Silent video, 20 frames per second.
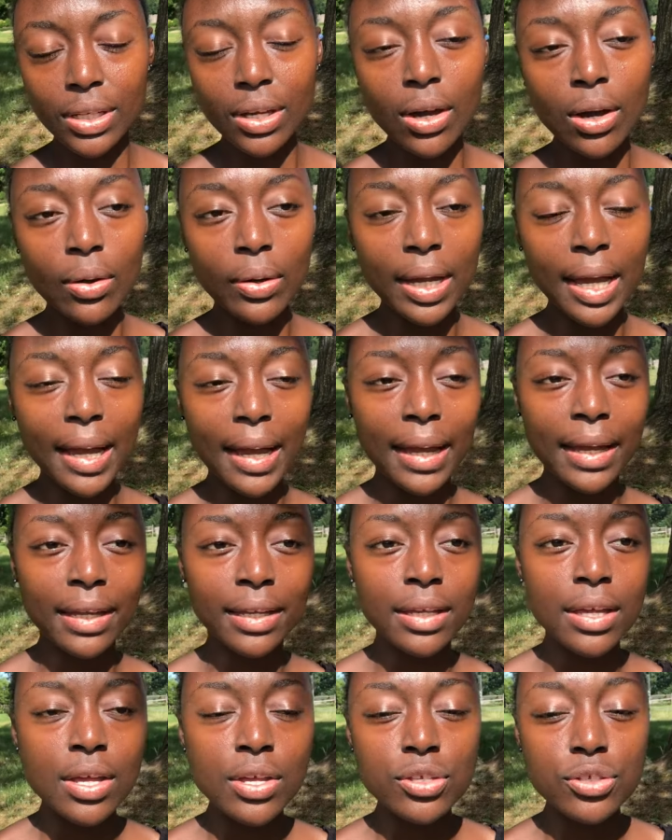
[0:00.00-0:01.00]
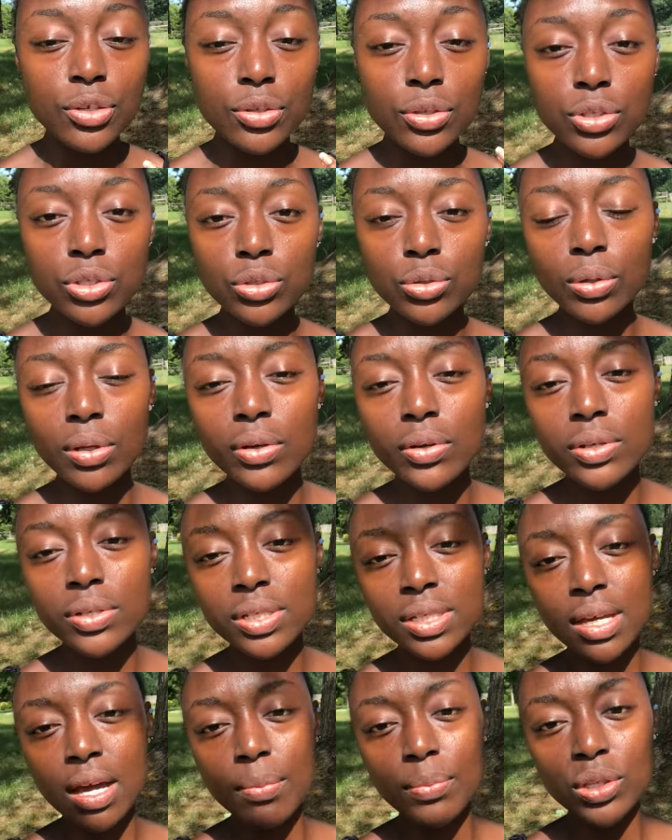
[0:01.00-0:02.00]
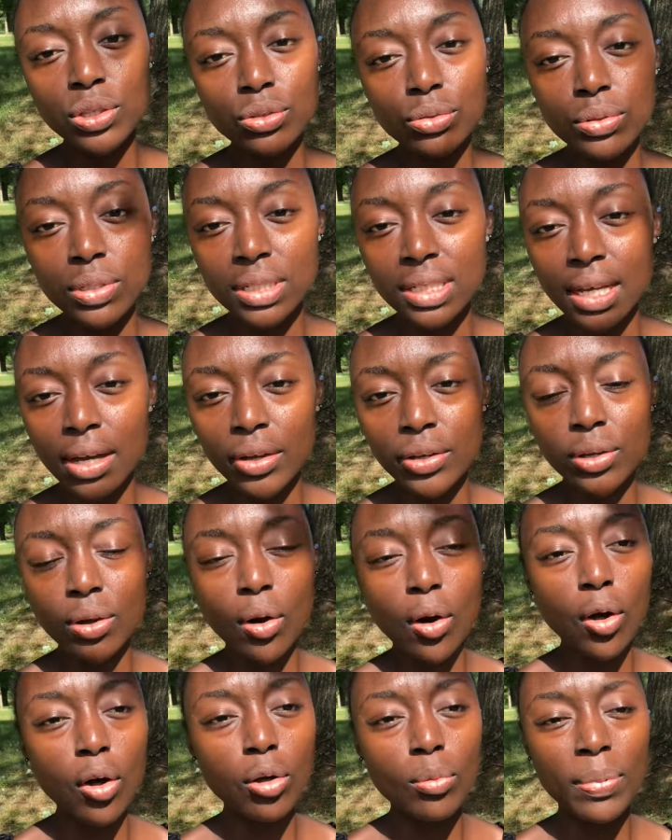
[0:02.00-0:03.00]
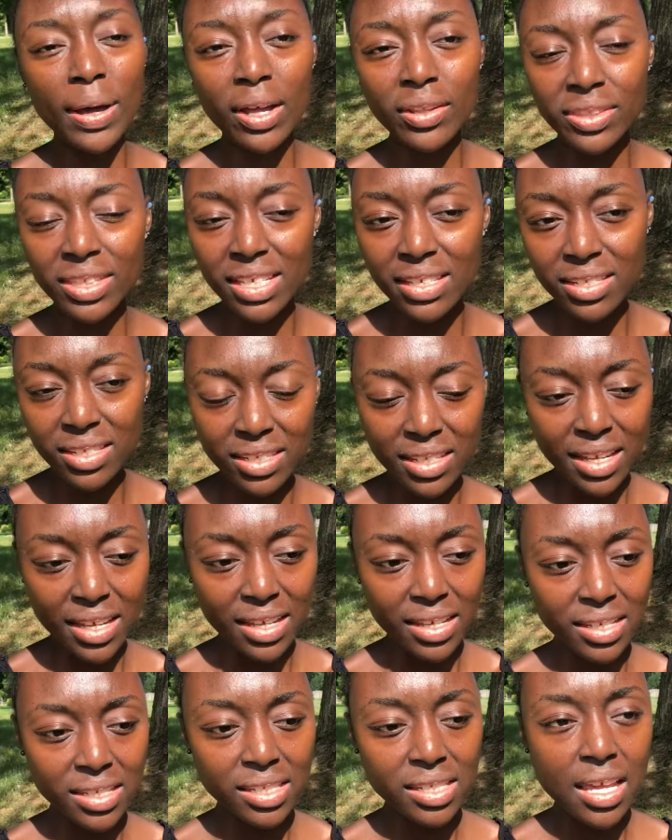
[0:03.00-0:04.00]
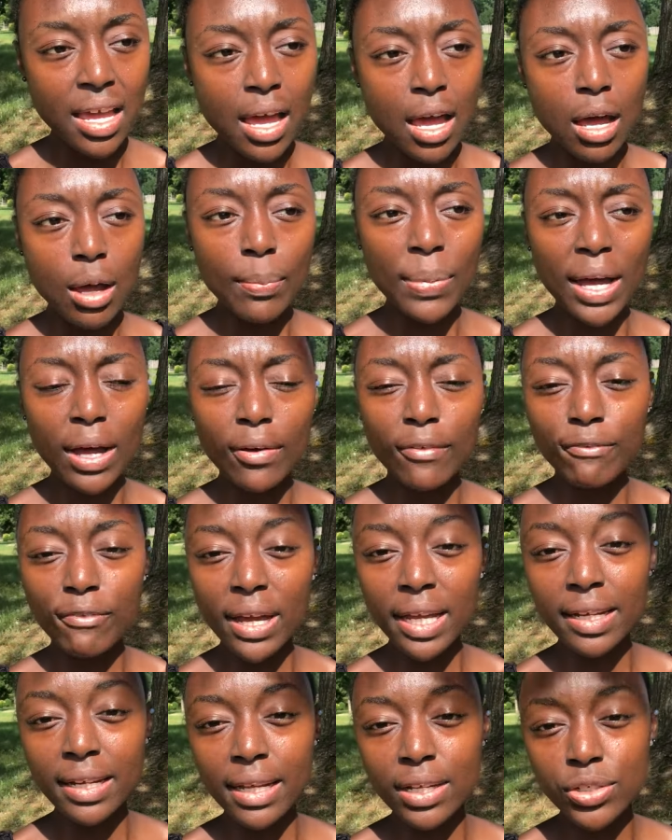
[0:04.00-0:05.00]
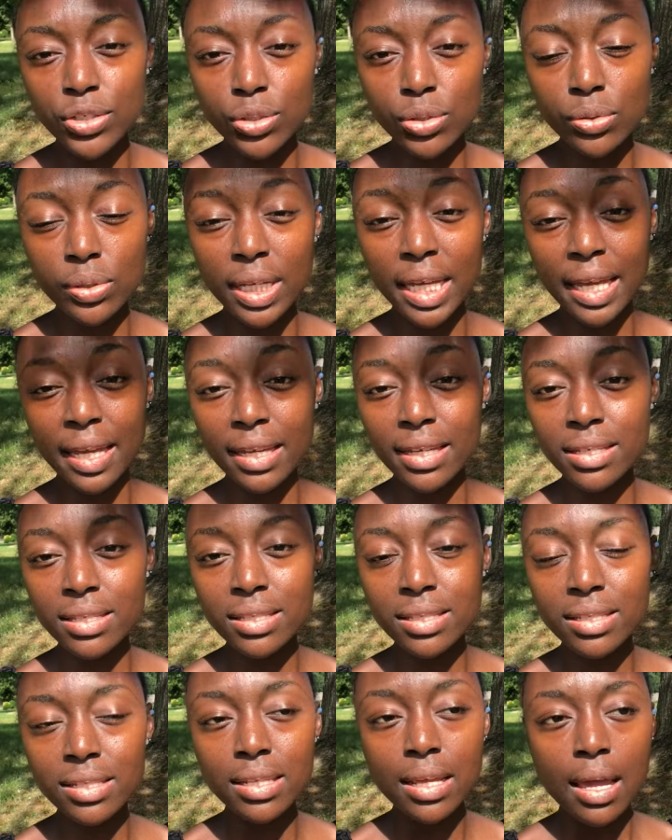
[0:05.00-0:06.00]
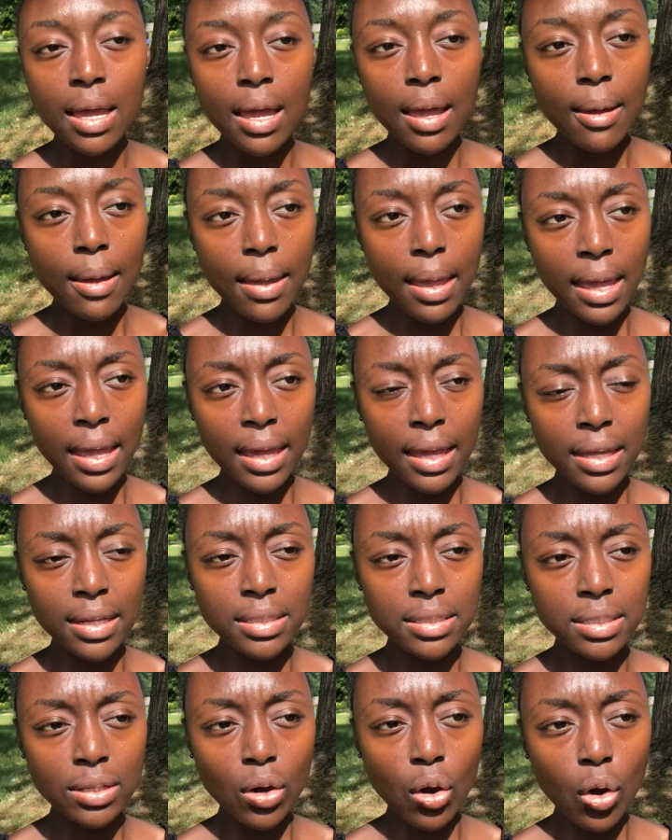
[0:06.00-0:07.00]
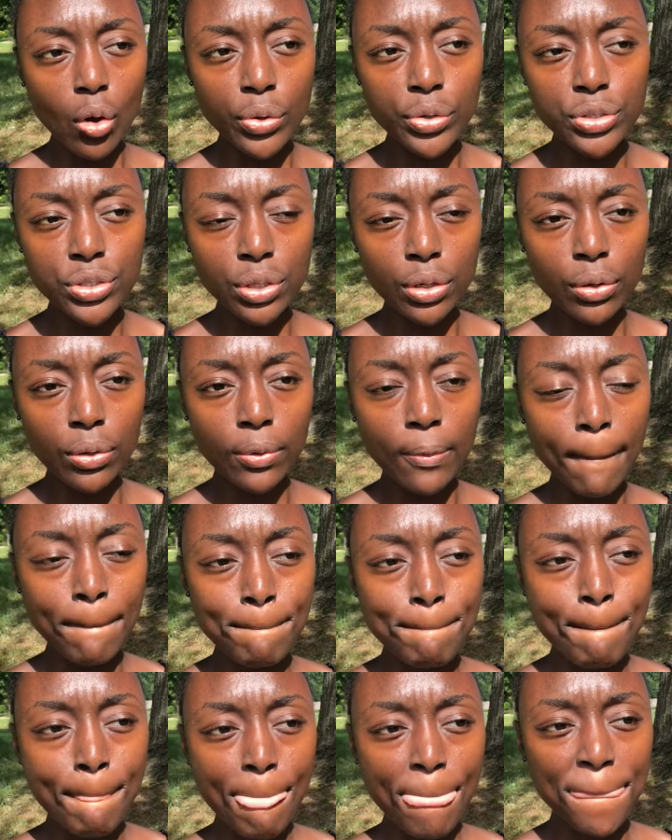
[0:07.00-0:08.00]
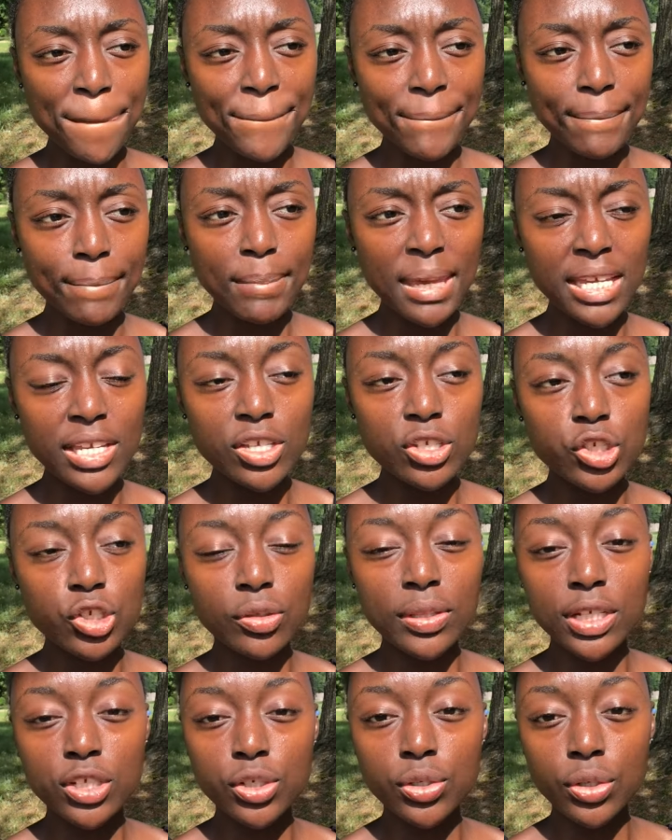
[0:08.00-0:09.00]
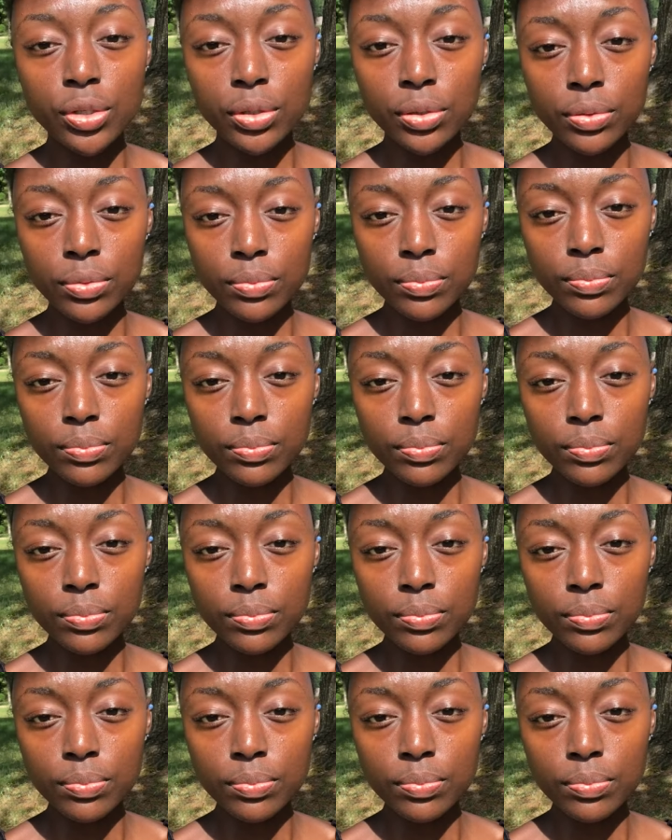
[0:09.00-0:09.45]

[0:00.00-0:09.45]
Okay, so the squirrel is coming through to tell you all about these things, about financial gains, and also making sure that you're